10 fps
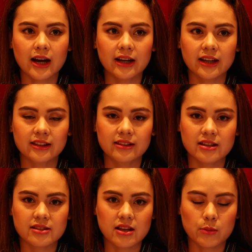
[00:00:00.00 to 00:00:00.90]
I had
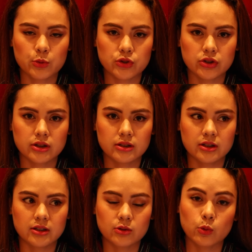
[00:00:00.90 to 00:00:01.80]
this
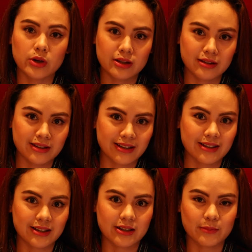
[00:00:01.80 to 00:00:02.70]
opportunity to win
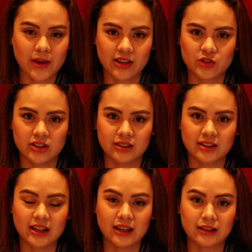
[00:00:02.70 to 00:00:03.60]
a
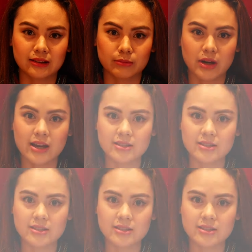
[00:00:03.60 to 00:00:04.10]
pageant in my